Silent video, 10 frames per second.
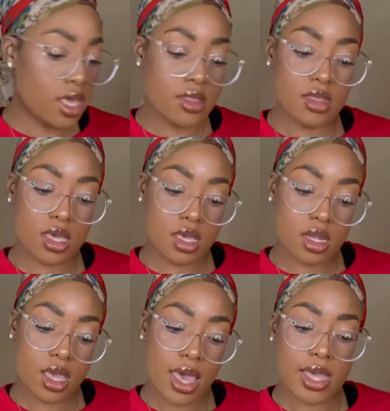and then
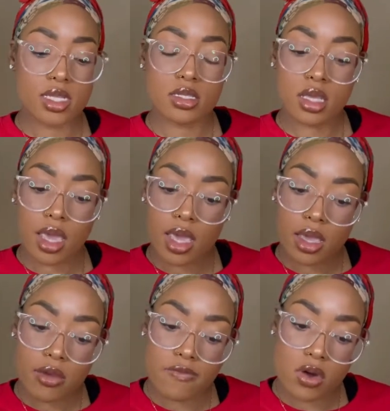it has a
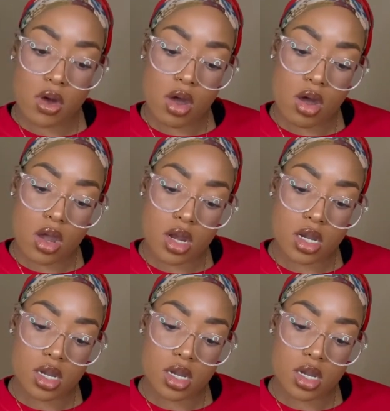info card.